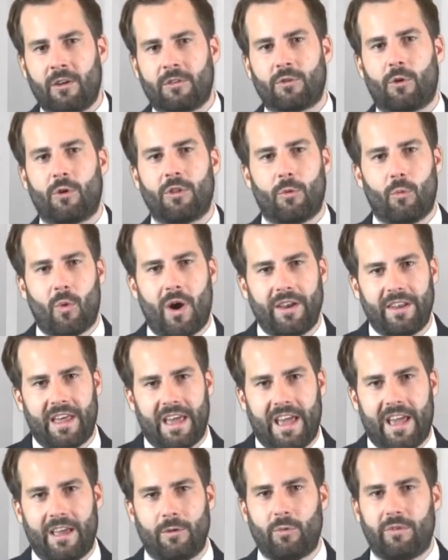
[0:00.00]
So on the one
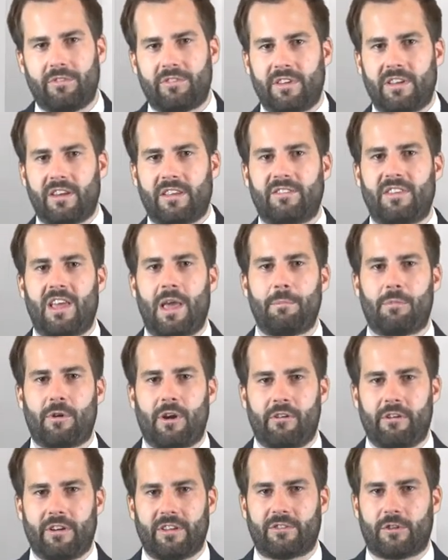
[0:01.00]
hand, we've seen a
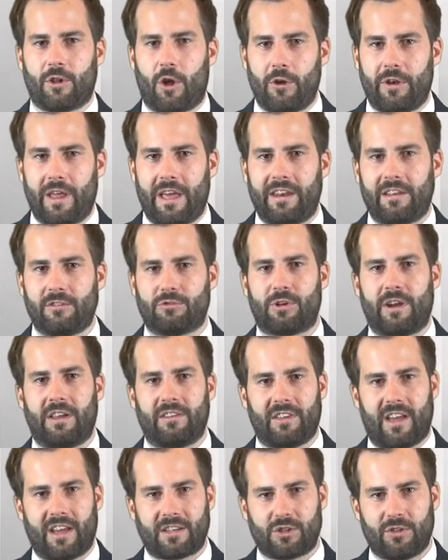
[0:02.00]
temporary slowdown in
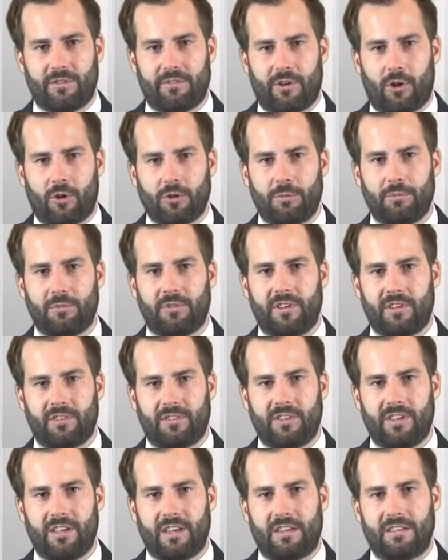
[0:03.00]
transaction volumes
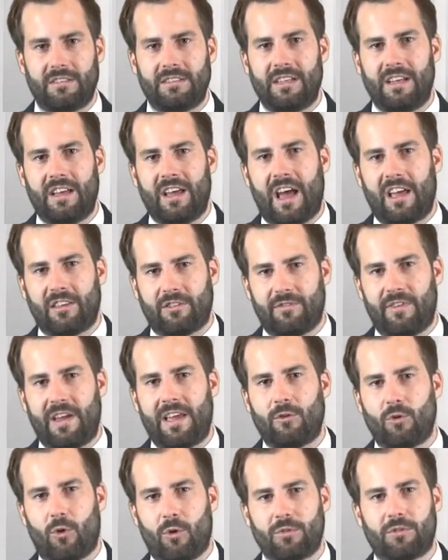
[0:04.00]
this year as
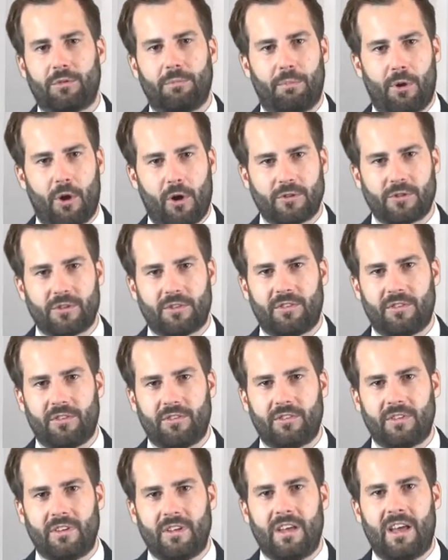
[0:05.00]
vendors and
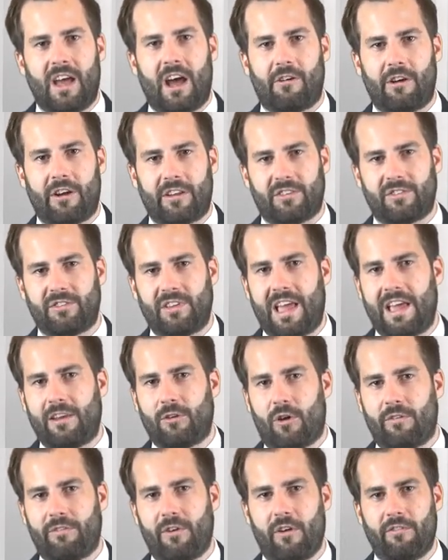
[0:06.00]
purchasers are at a
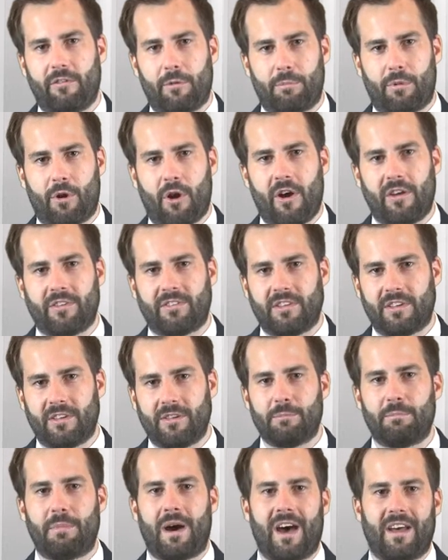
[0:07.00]
standoff over
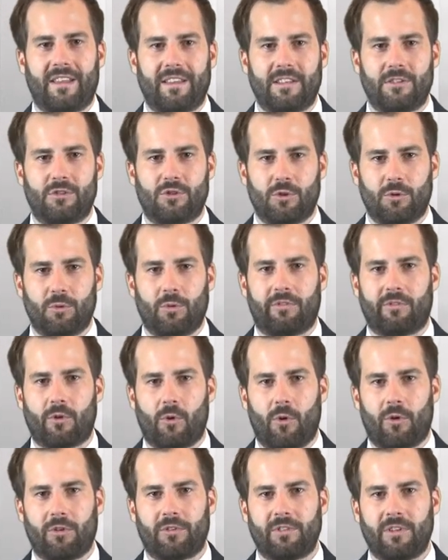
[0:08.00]
pricing, partly due, of
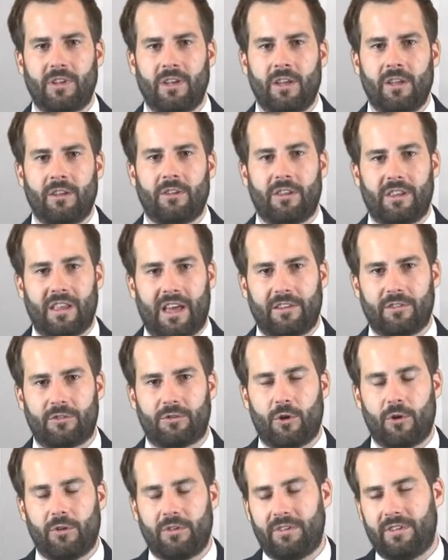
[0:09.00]
course, to the
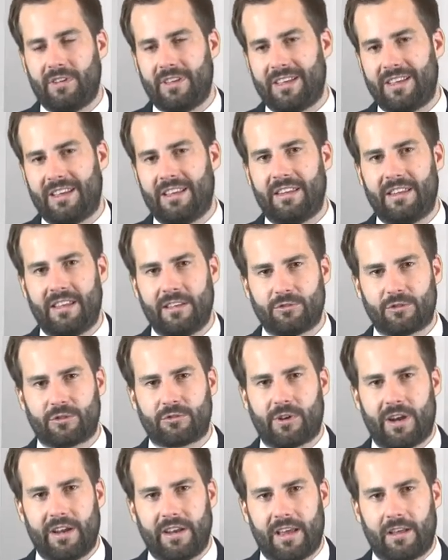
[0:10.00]
uncertainty in the interest
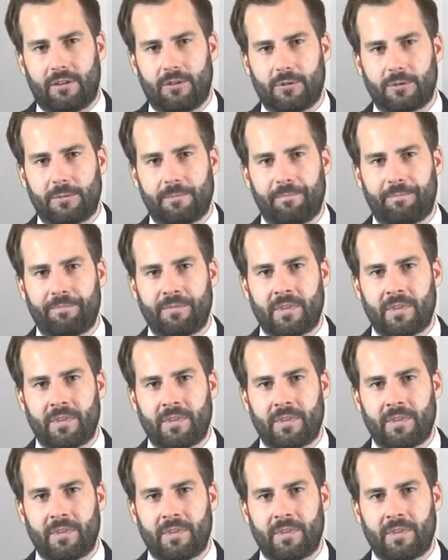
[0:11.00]
rate outlook.